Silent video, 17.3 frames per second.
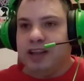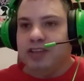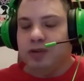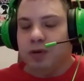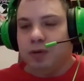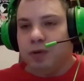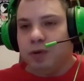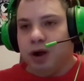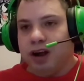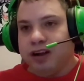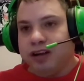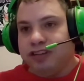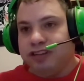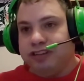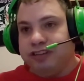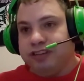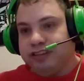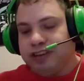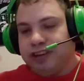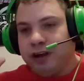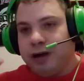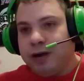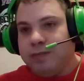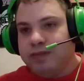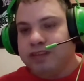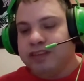The Rock just
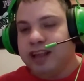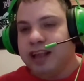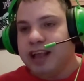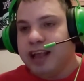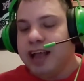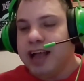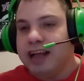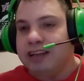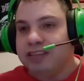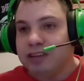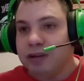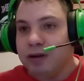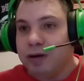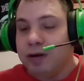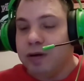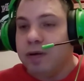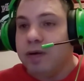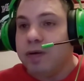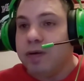comes as a